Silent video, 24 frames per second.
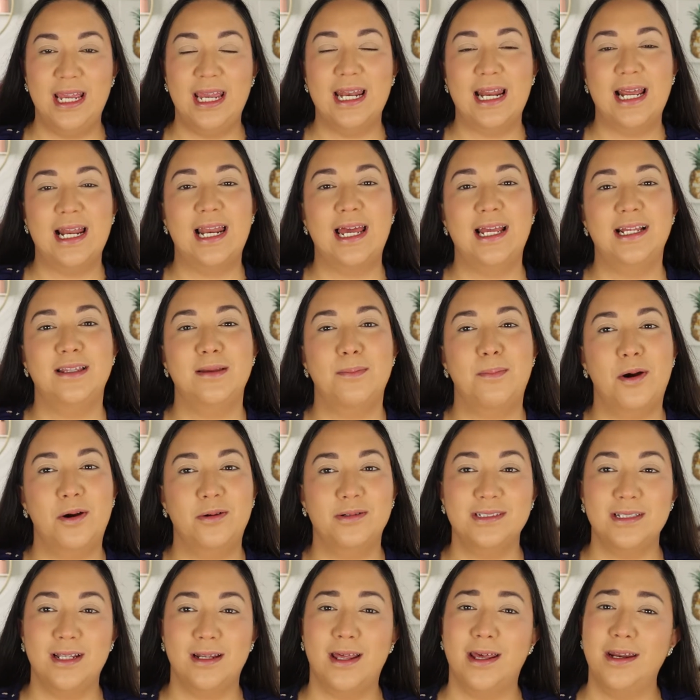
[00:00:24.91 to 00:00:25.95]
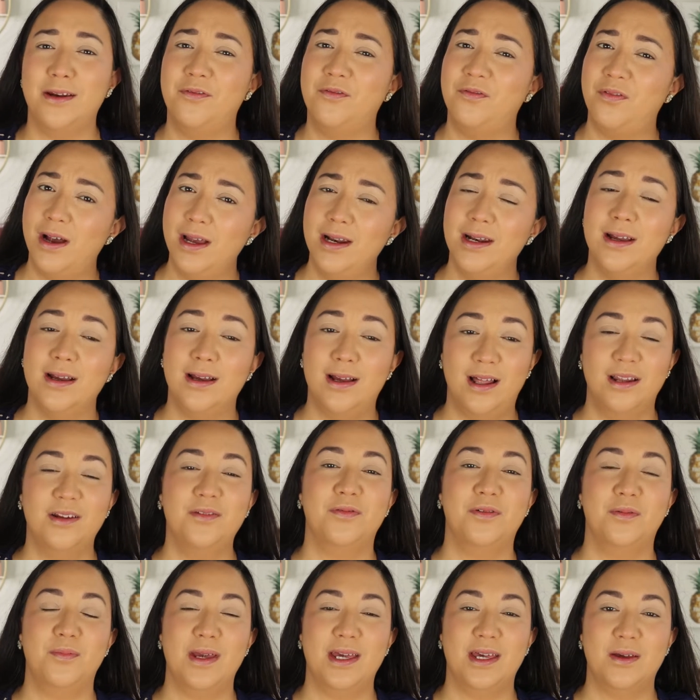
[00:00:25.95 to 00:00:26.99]
and I like to post a lot of fun,
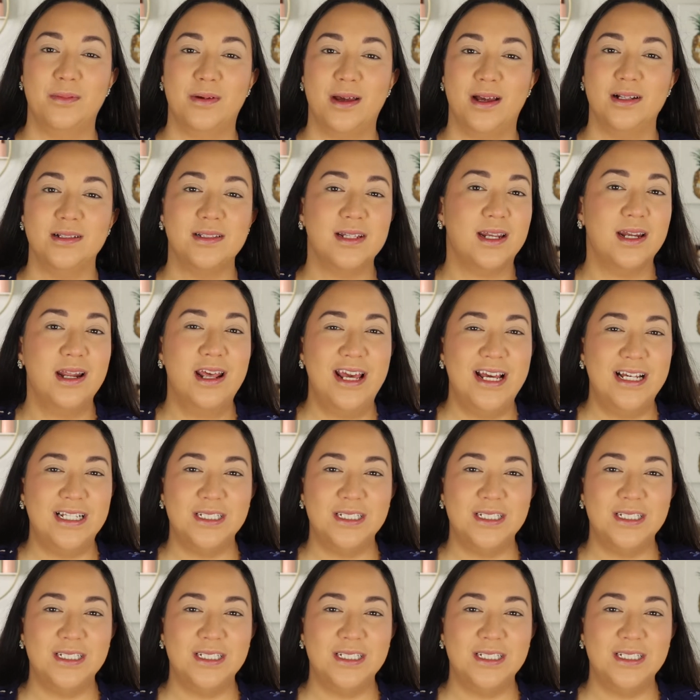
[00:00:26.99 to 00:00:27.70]
colorful makeup content.